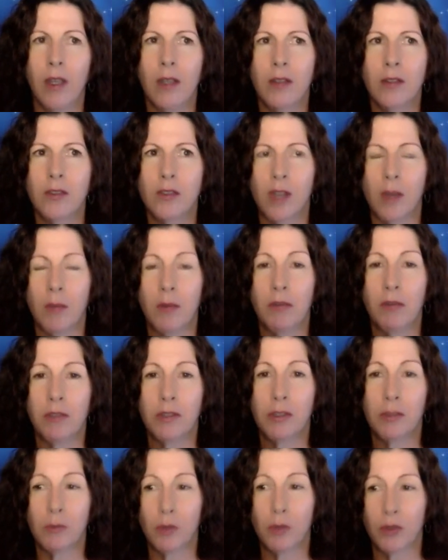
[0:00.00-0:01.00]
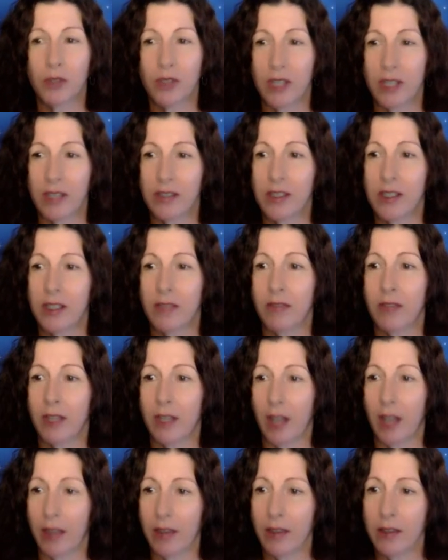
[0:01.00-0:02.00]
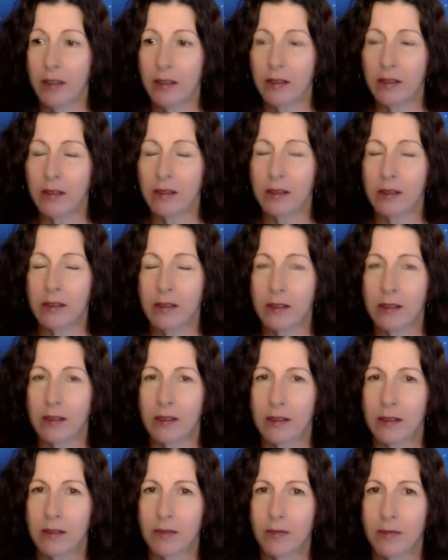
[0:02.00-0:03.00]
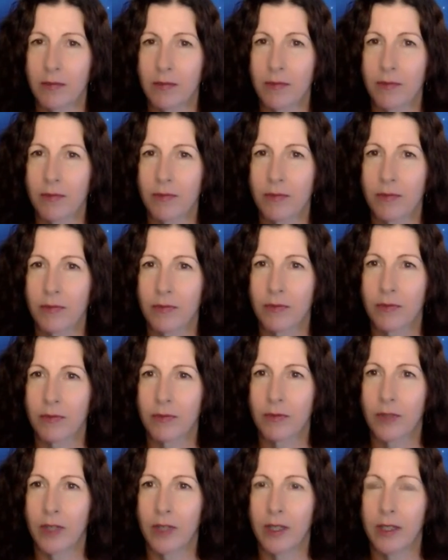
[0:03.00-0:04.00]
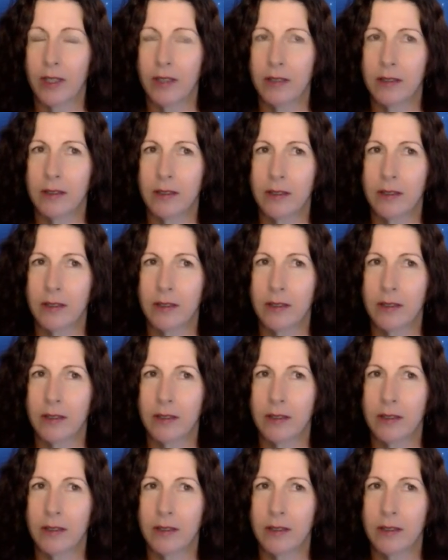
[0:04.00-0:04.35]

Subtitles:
Some of us are more sensitive than others, right?